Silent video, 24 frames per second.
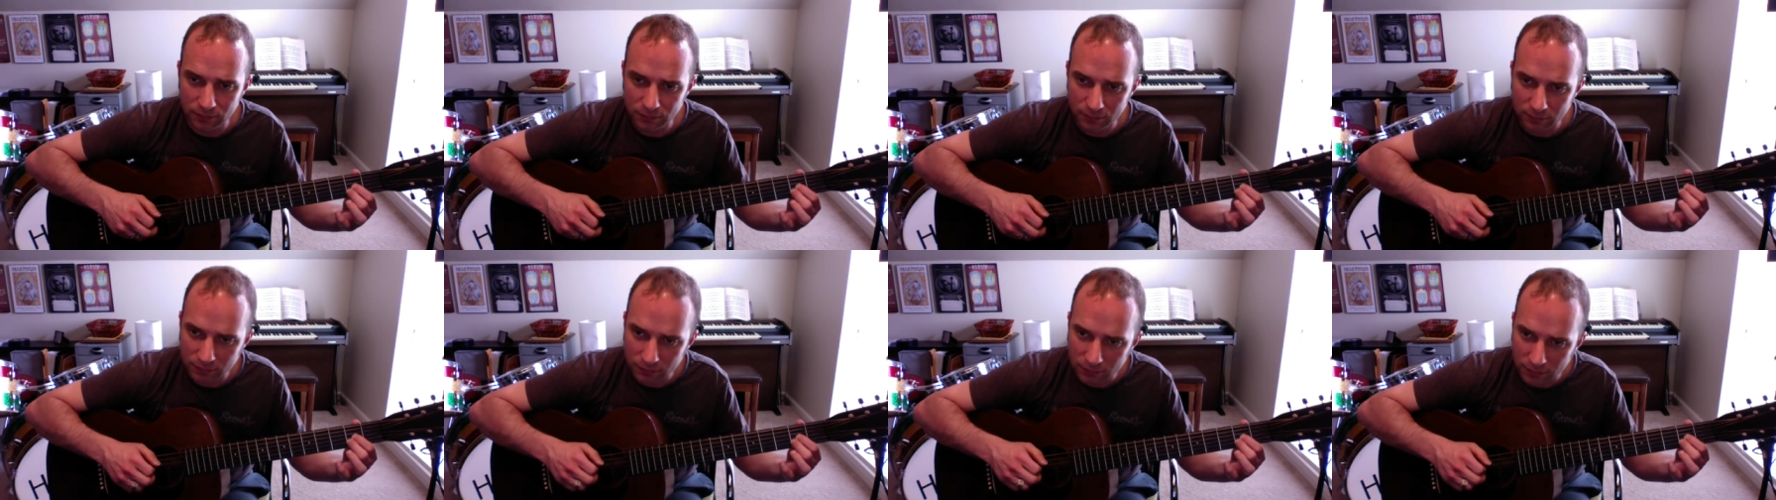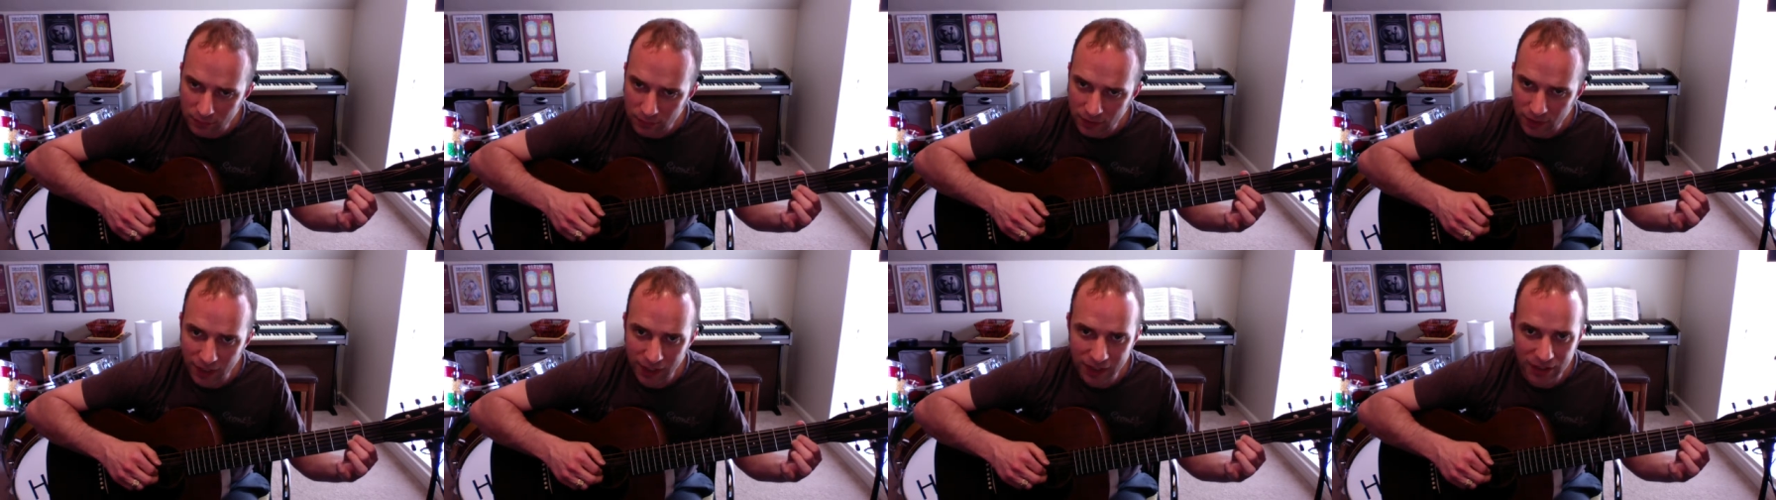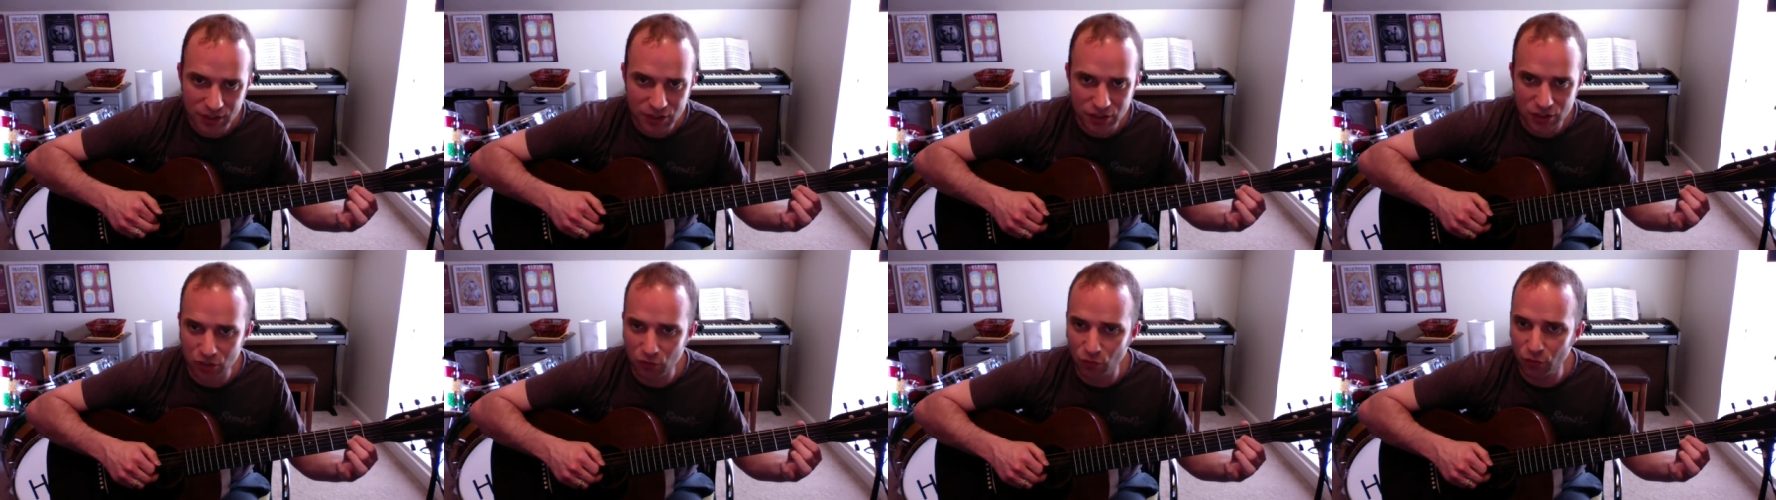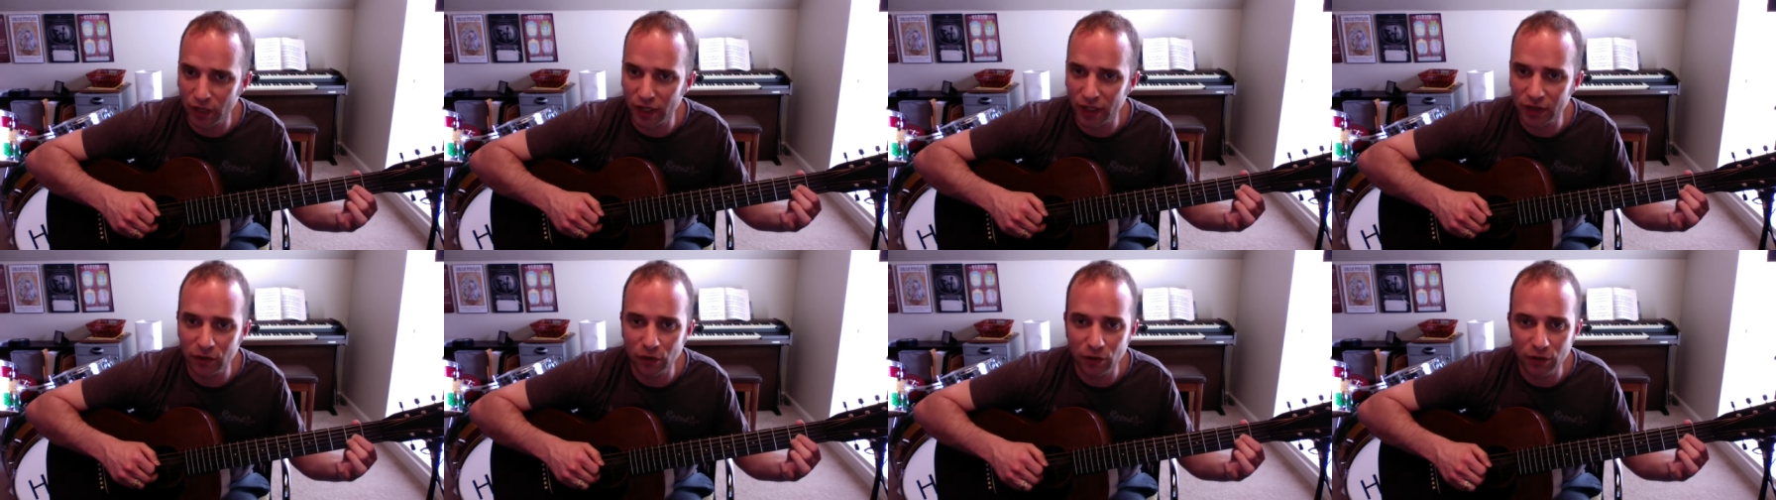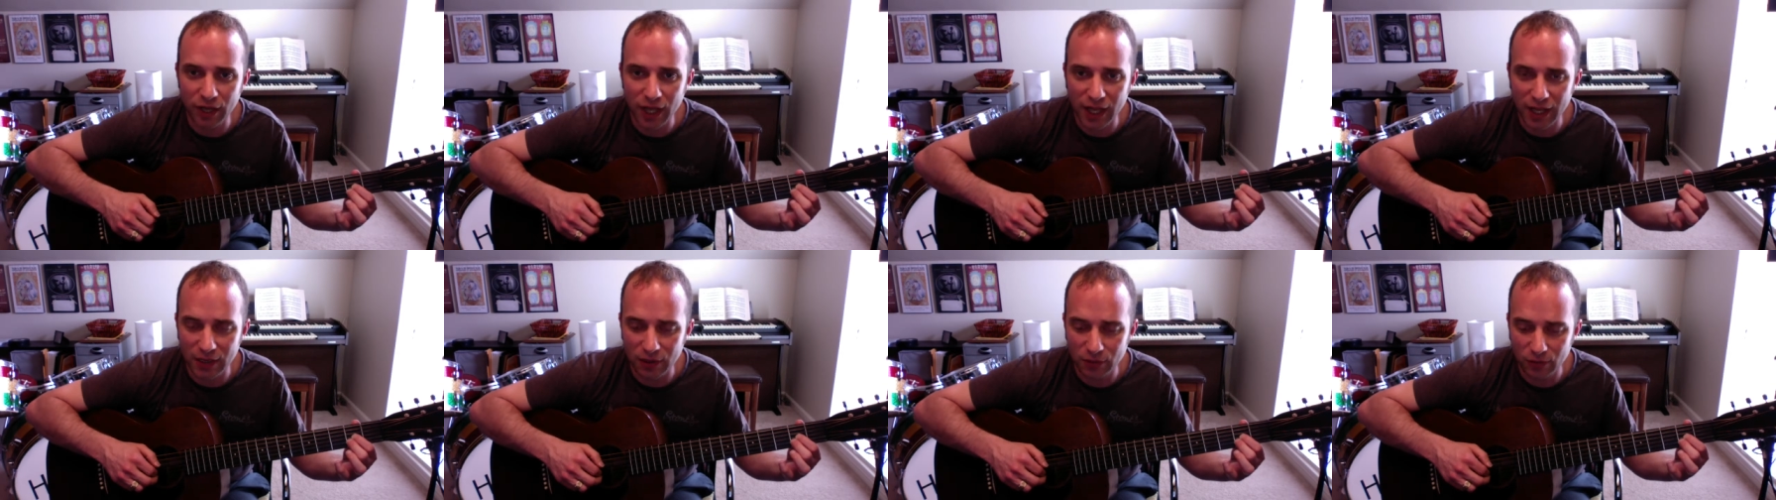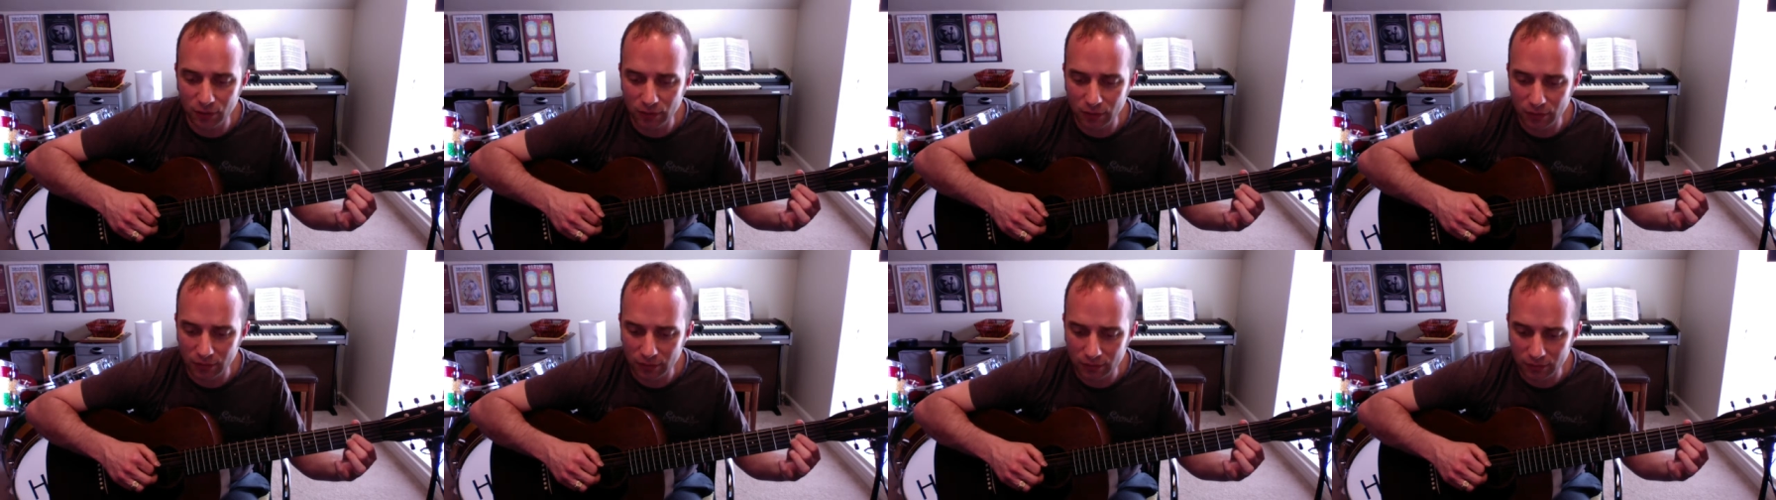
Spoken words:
it's just a regular old A chord.